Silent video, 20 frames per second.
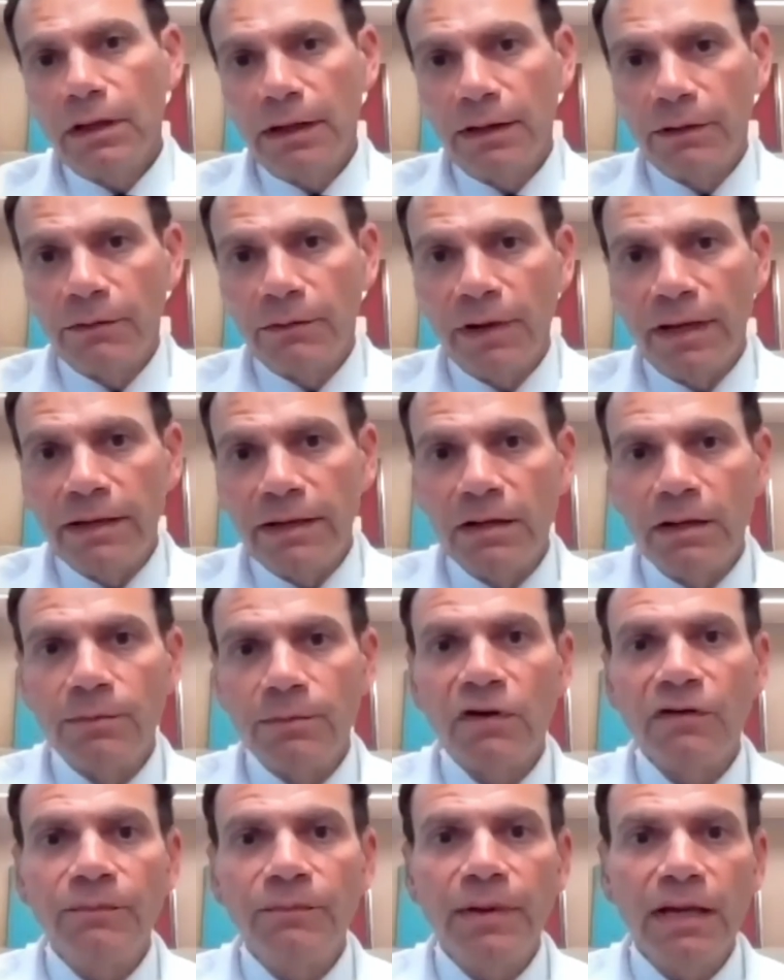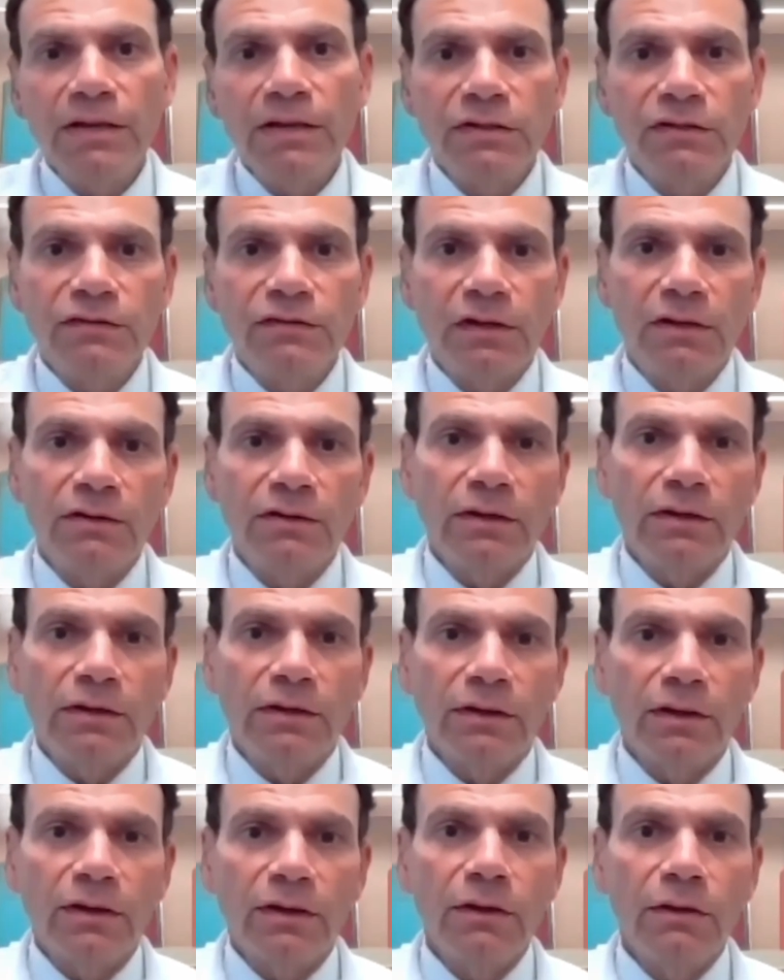a great number of patients that
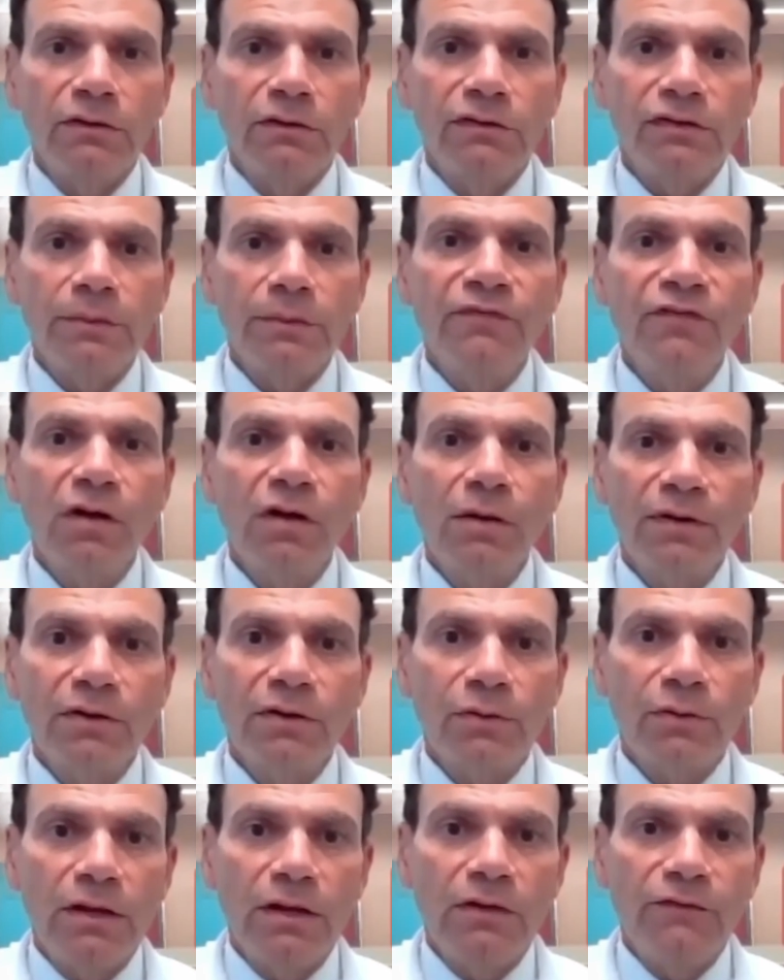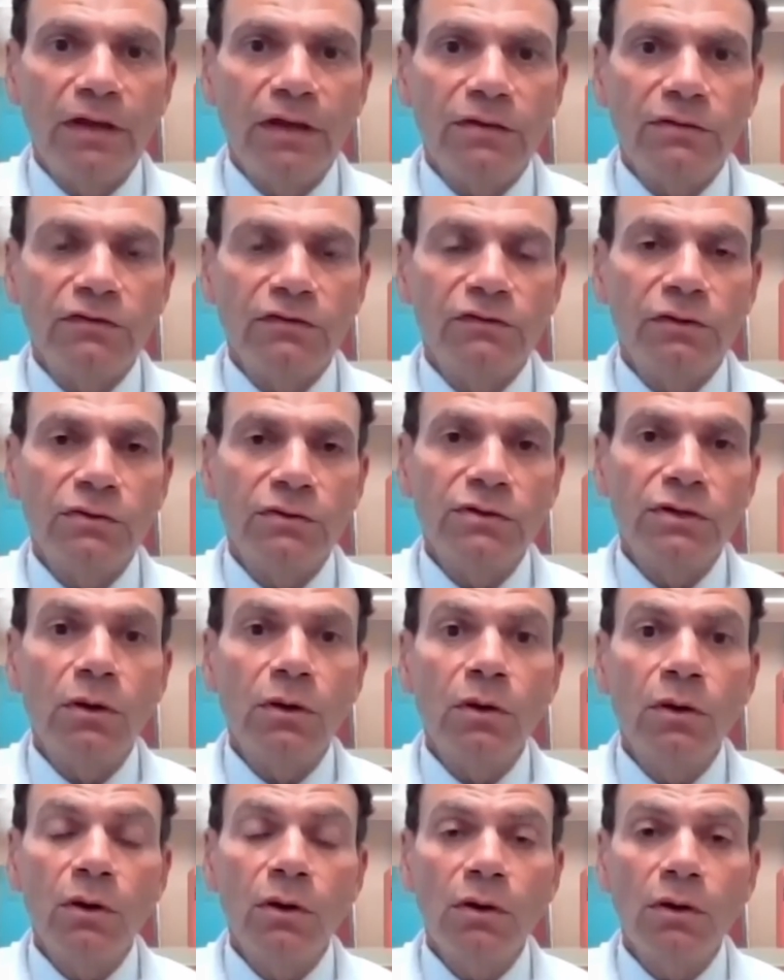undergo some form of craniofacial surgery
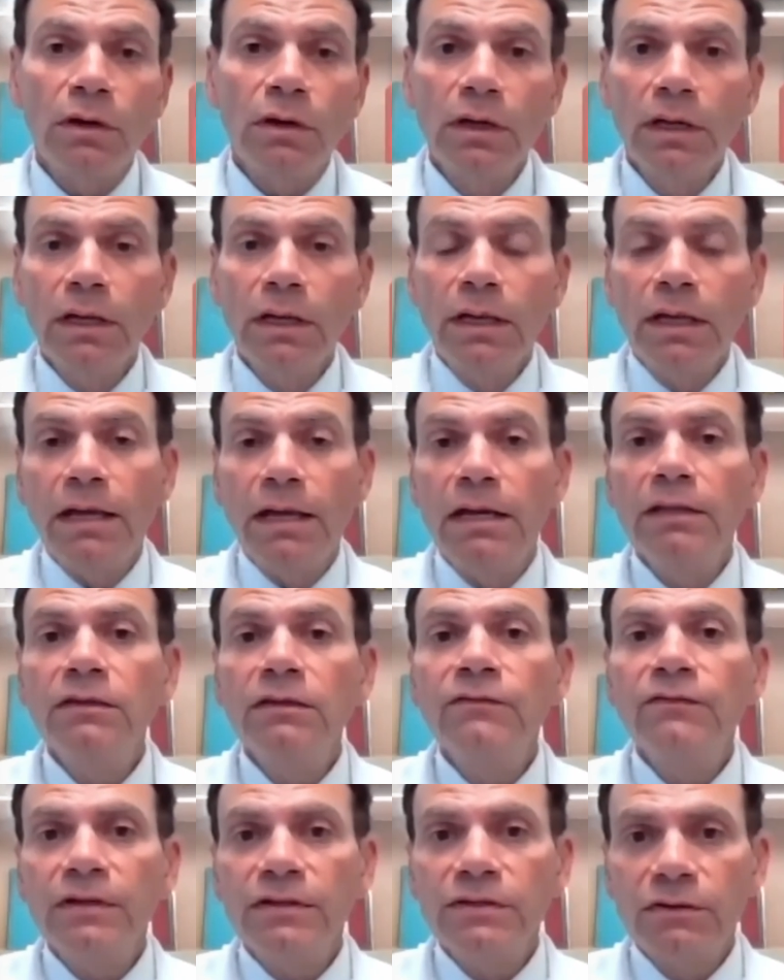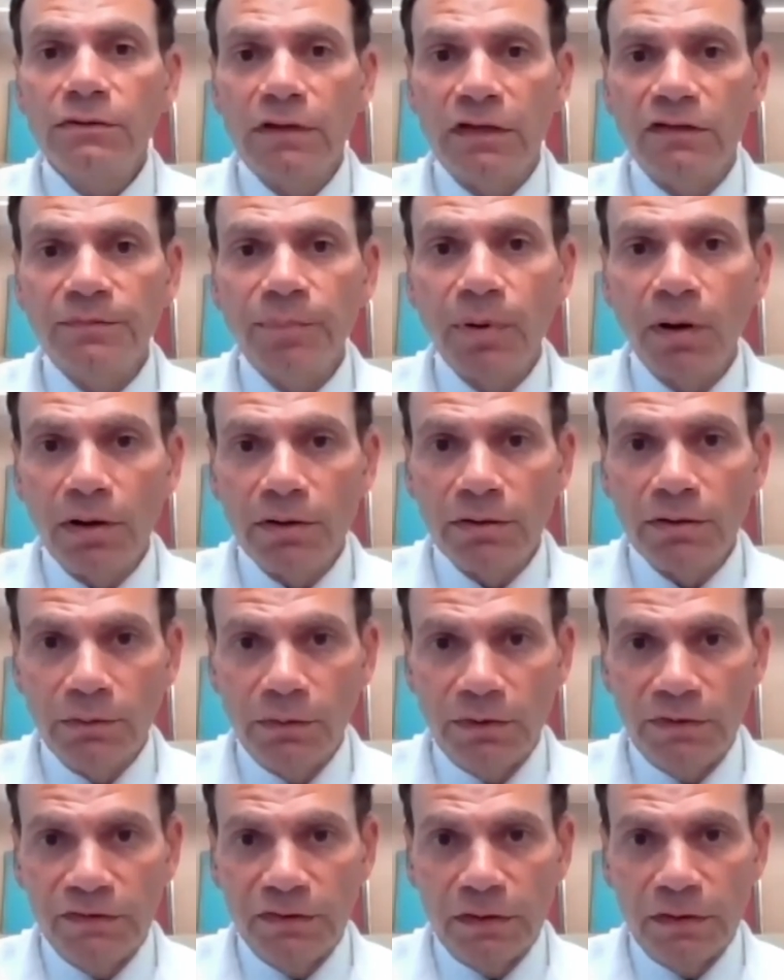or an individual that's partnered
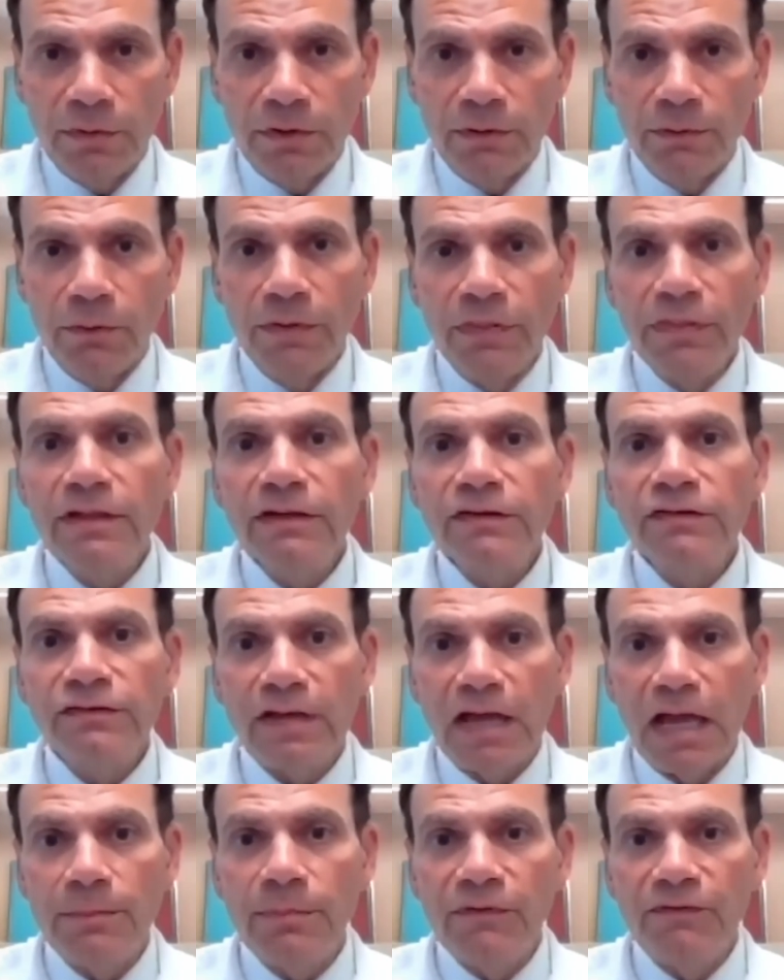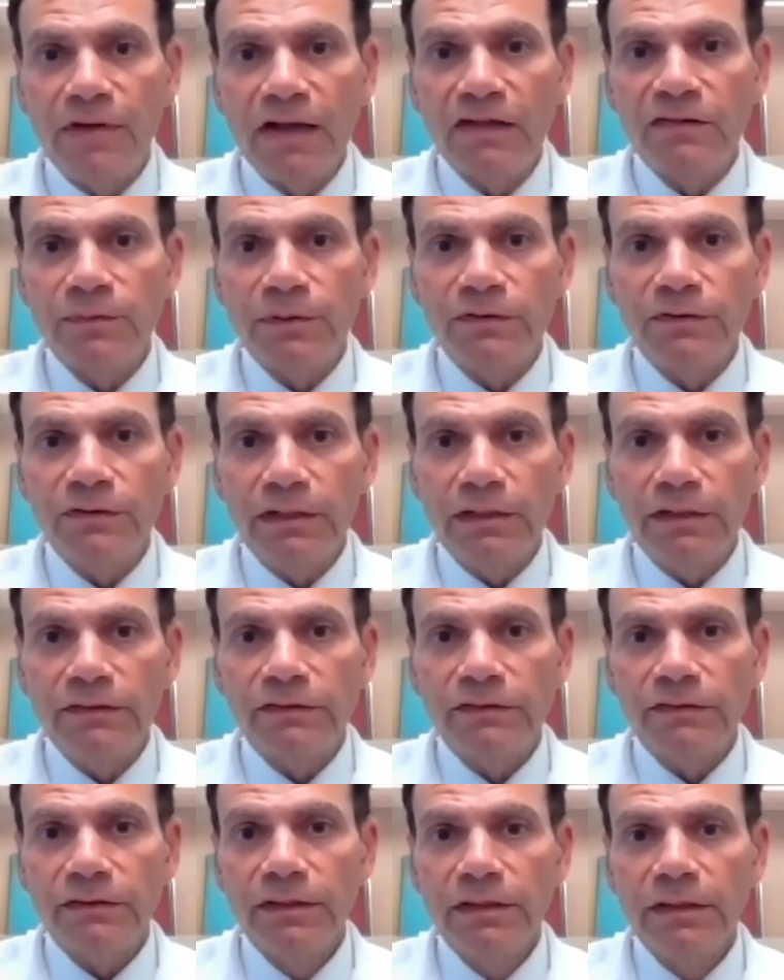with someone with this type of
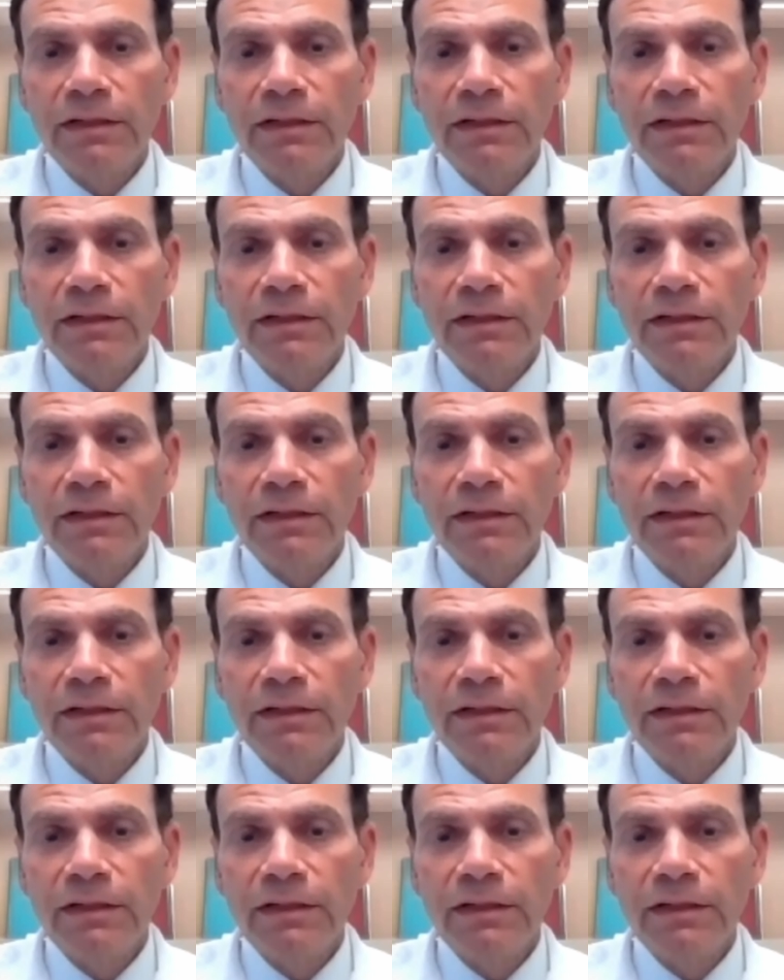expertise.